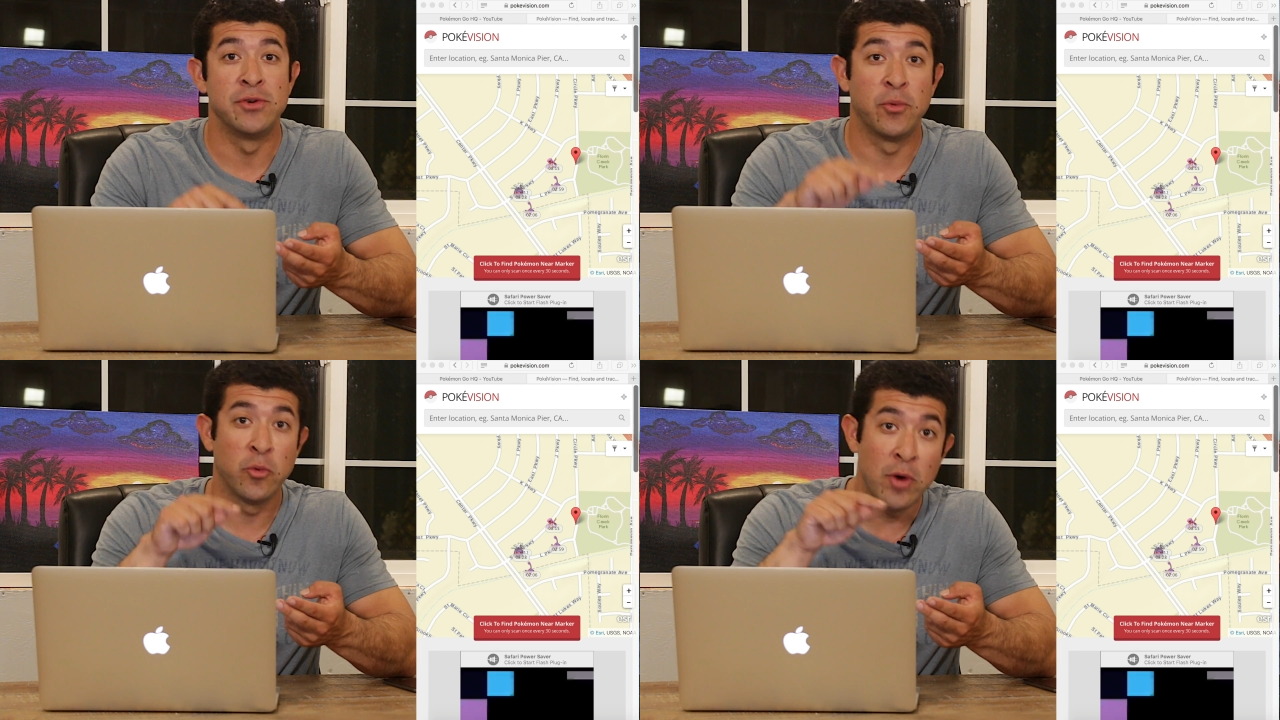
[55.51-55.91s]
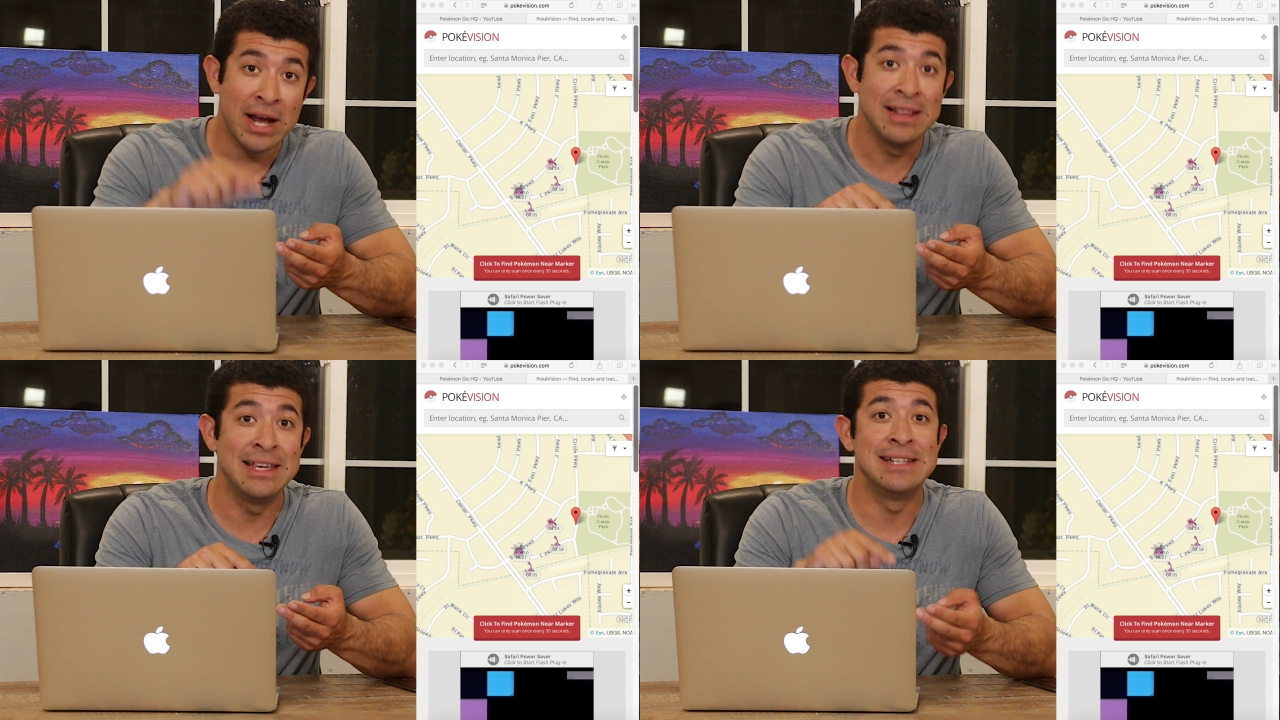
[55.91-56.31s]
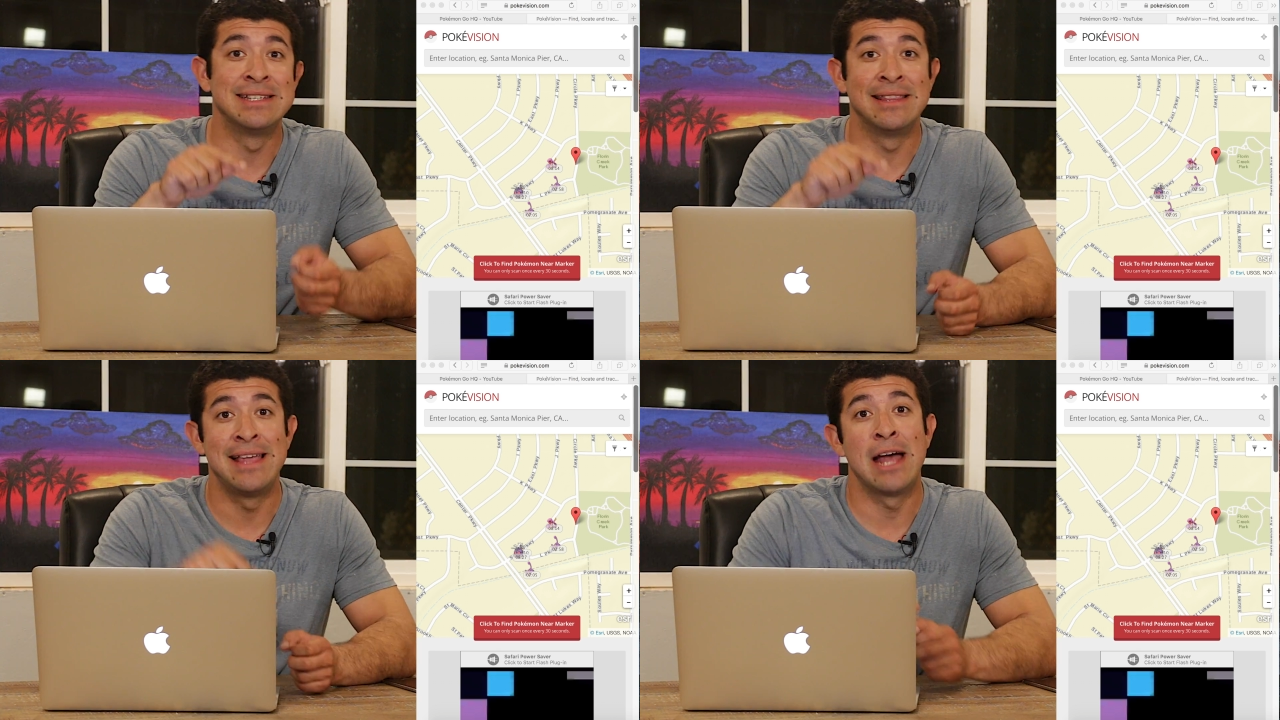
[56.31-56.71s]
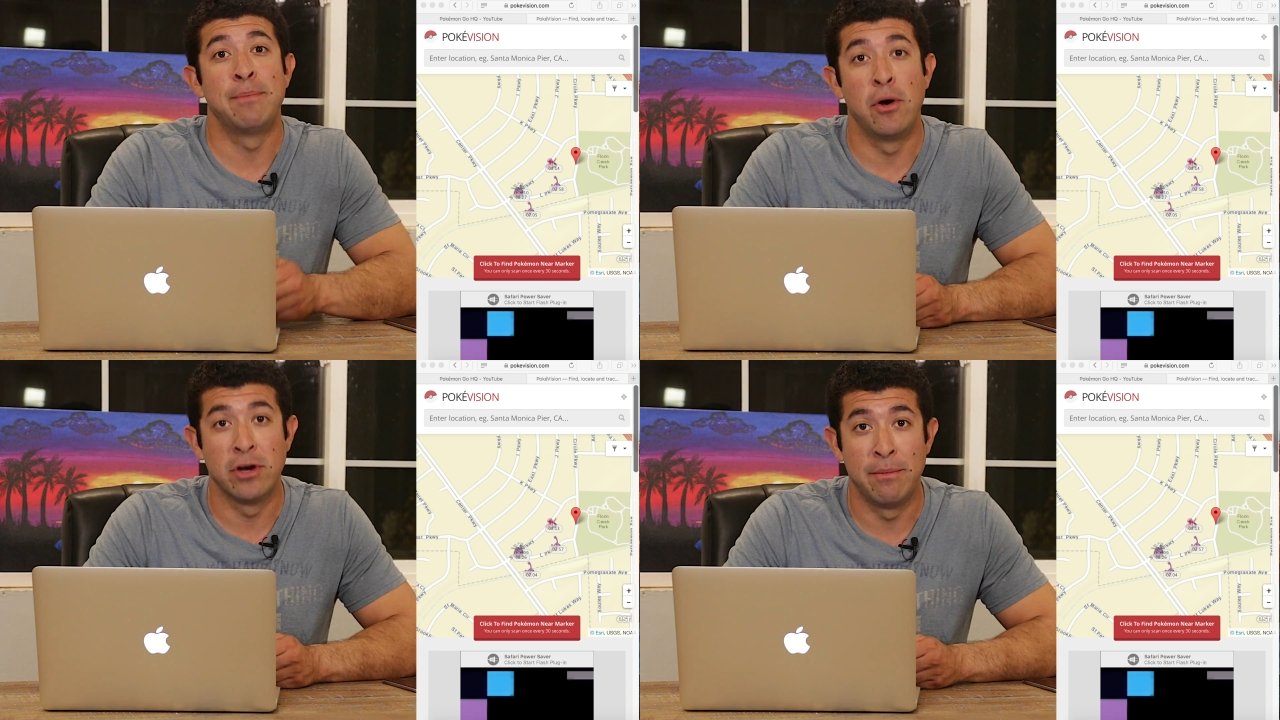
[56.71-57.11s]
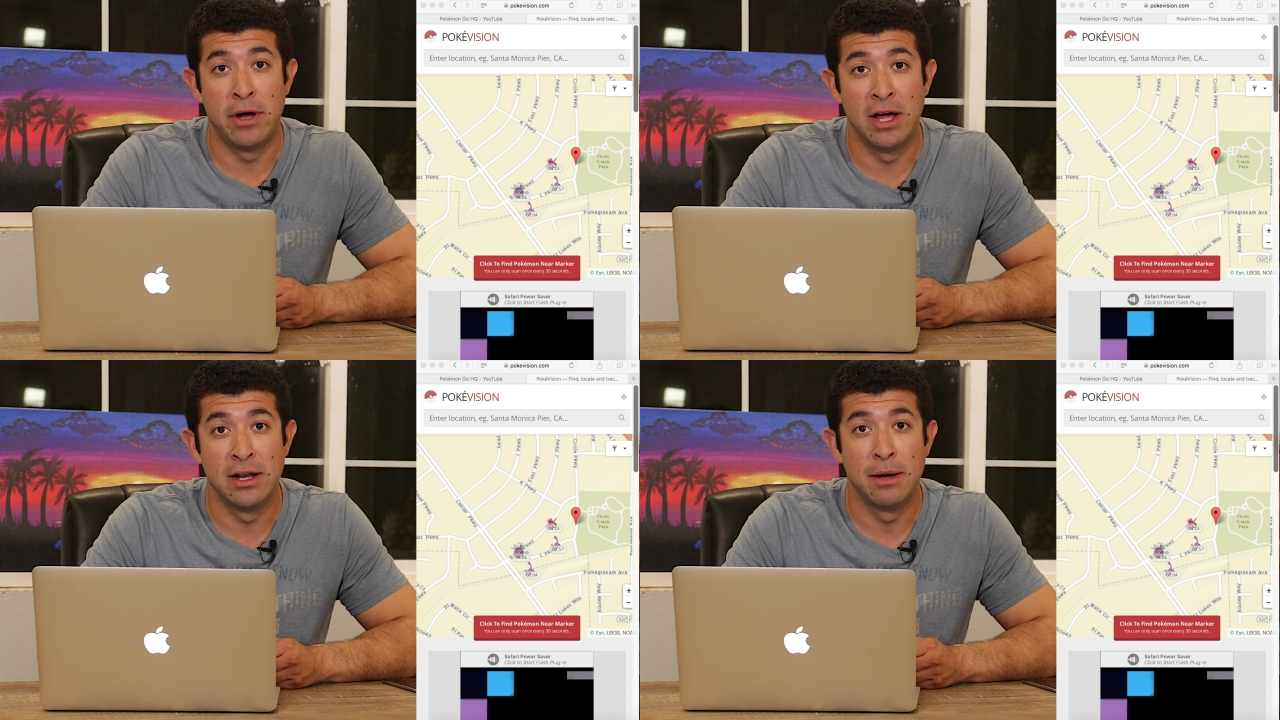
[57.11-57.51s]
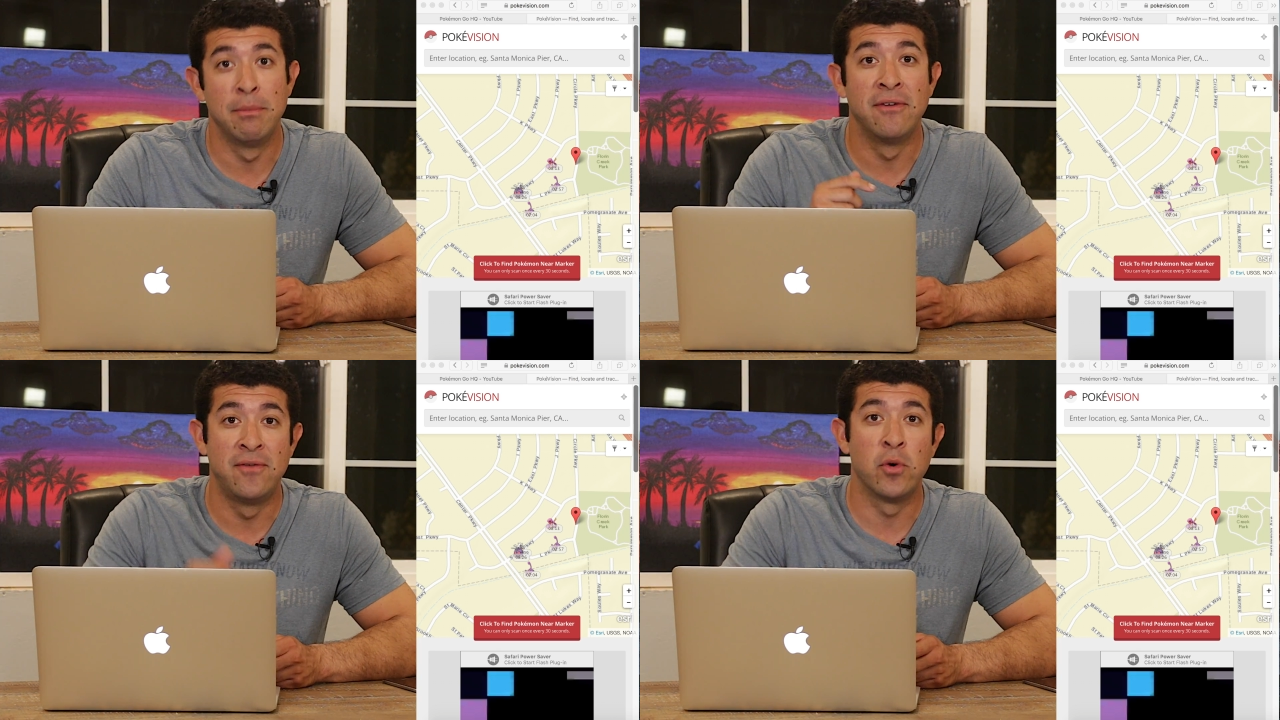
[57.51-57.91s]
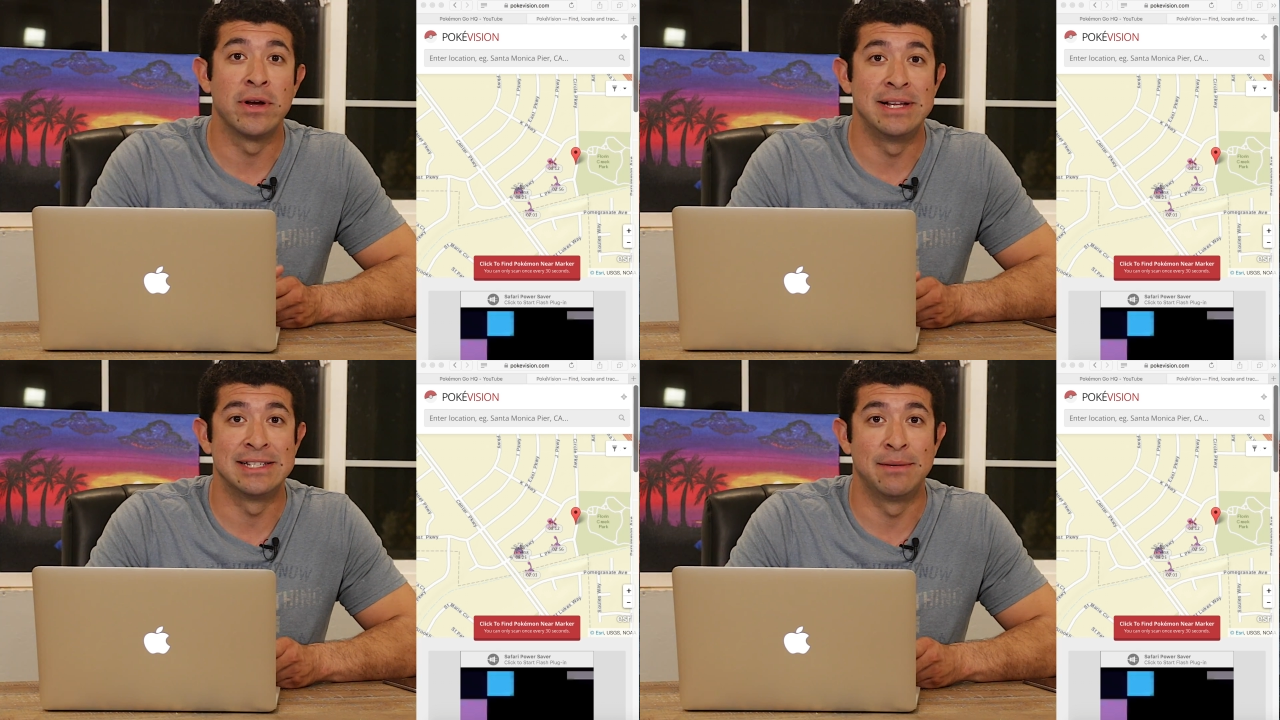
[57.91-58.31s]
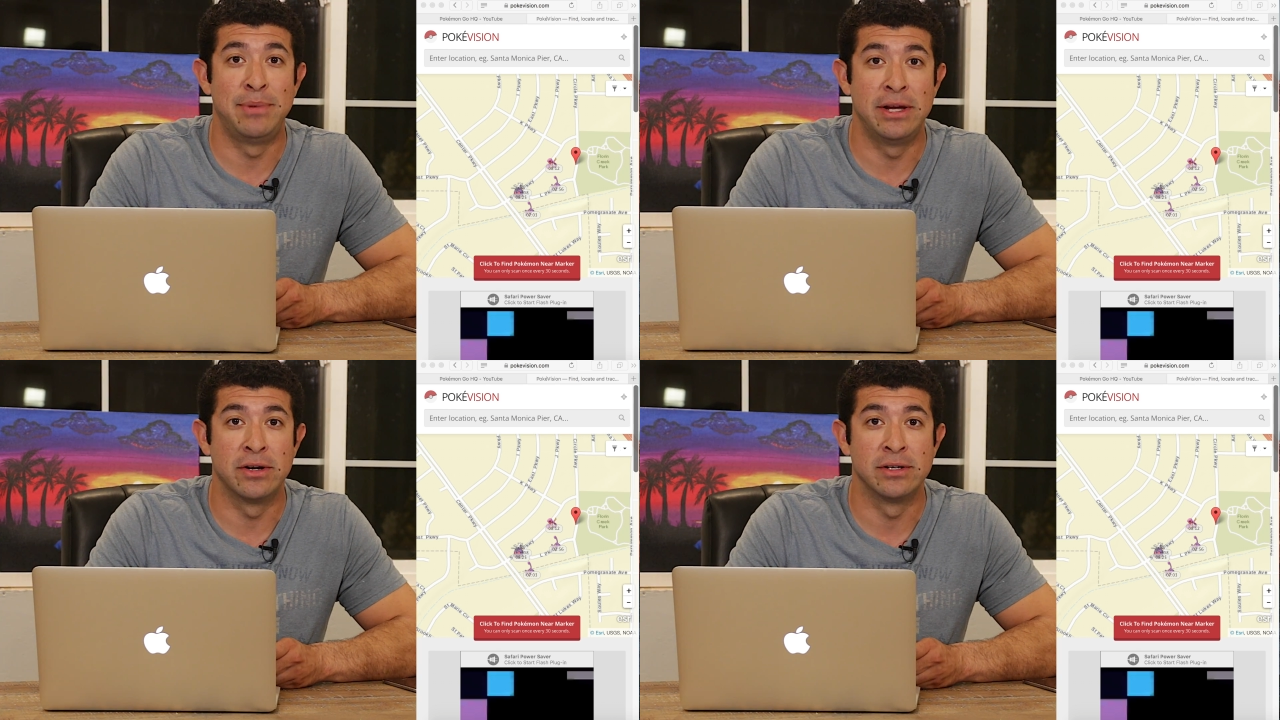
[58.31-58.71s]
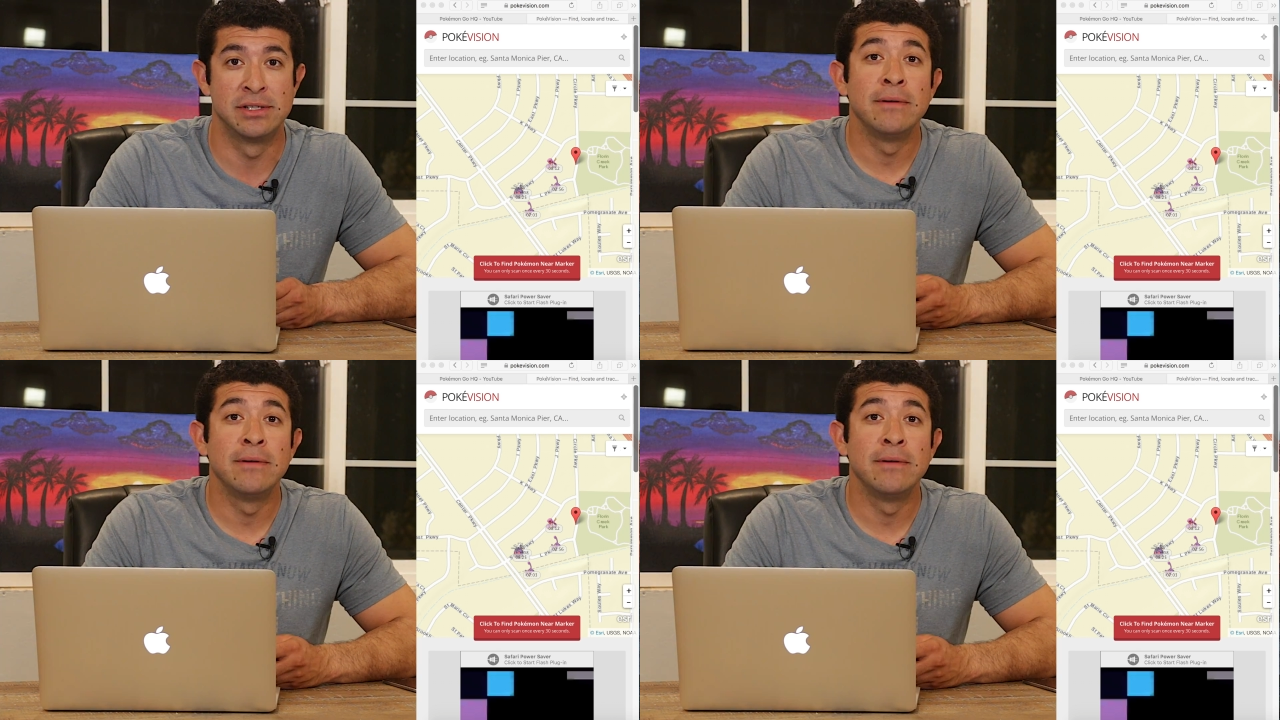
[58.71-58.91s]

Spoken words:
directly to that Pokemon before it disappears.